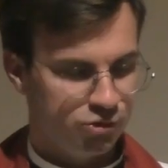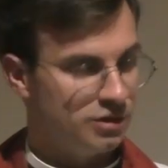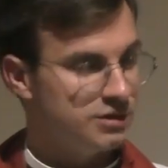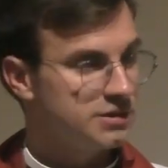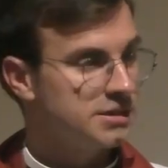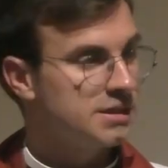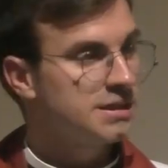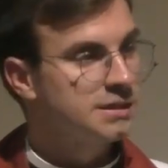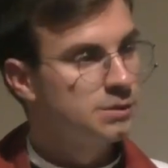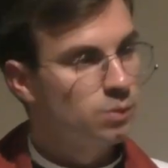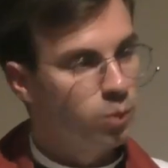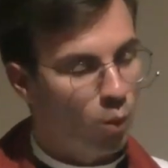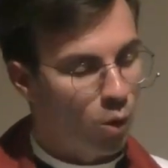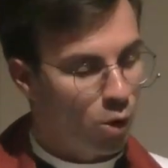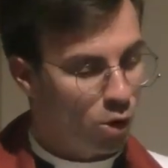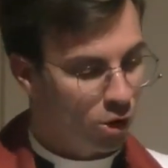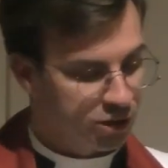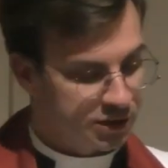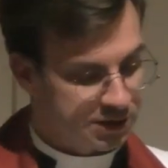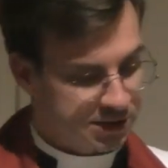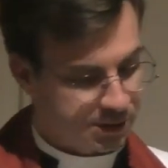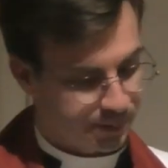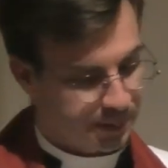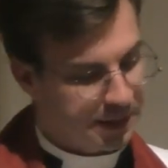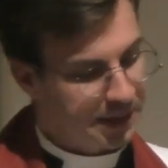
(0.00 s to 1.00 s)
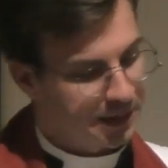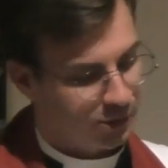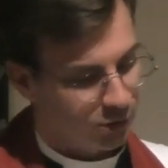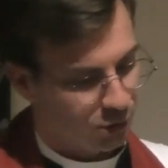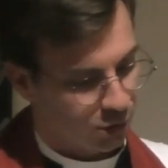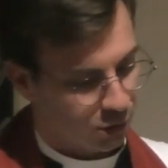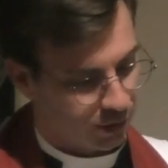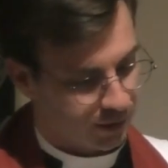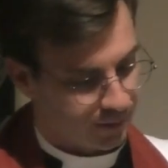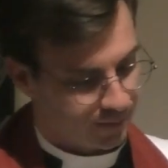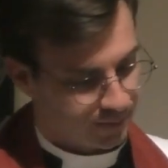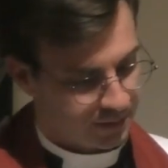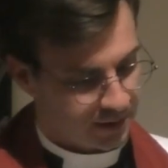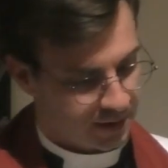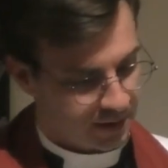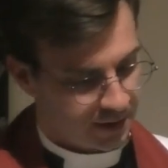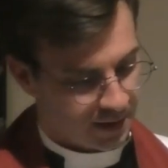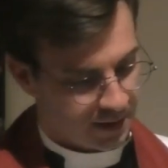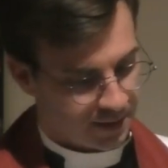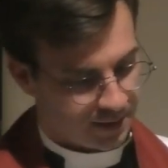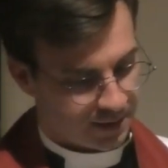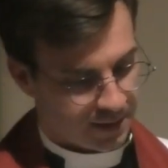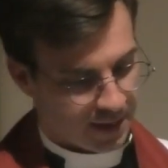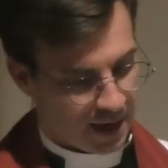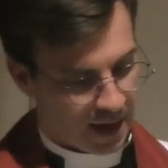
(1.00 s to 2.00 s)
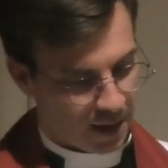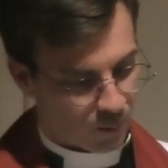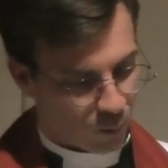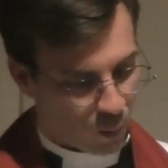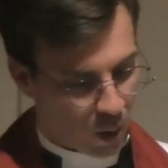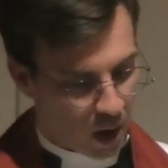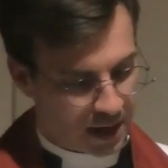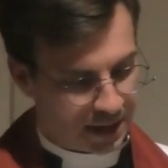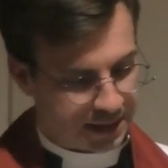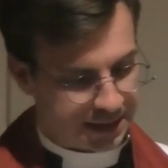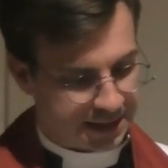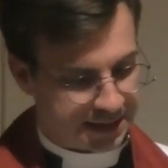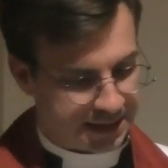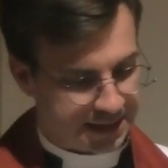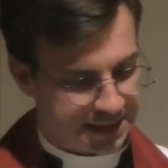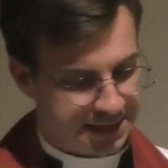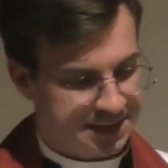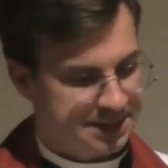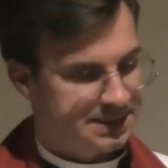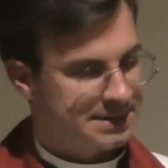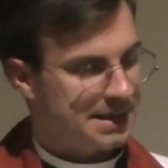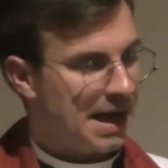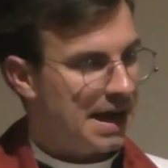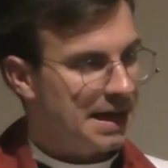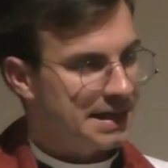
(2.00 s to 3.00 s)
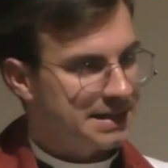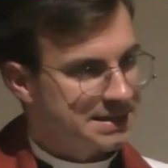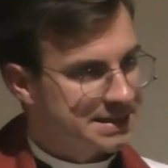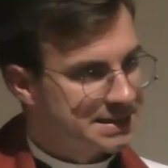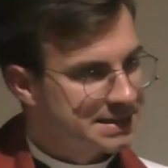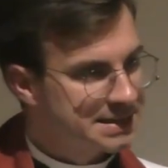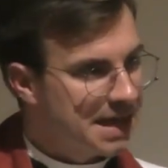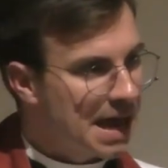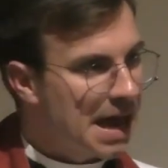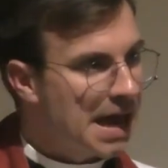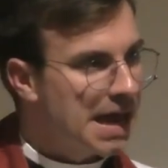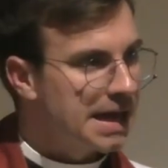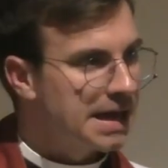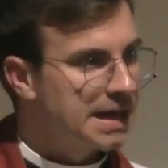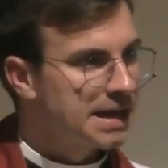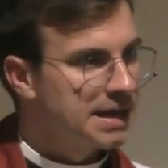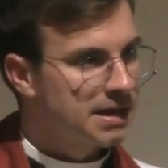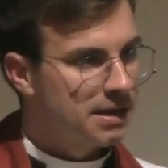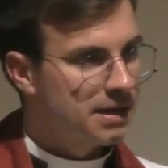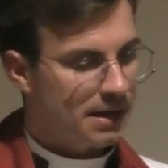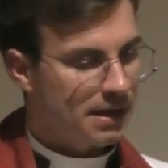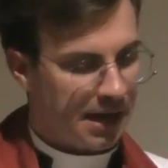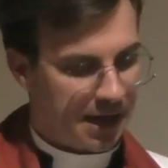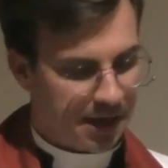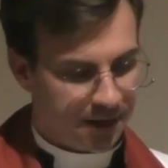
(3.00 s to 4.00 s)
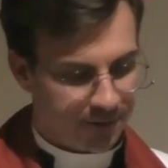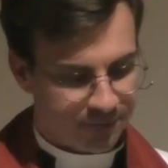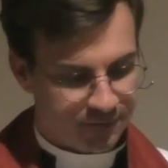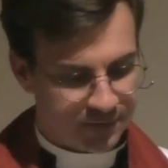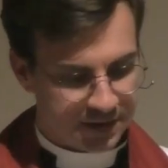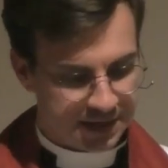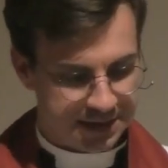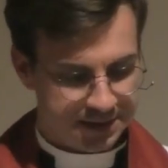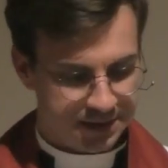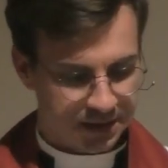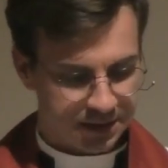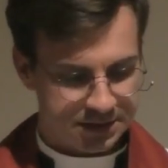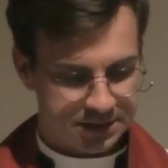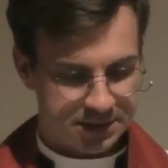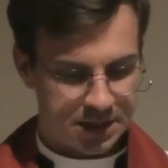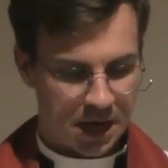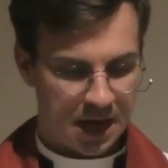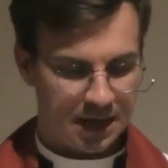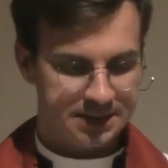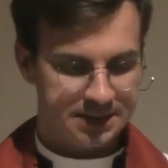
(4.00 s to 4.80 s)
Jesus warns Peter what is at stake if he does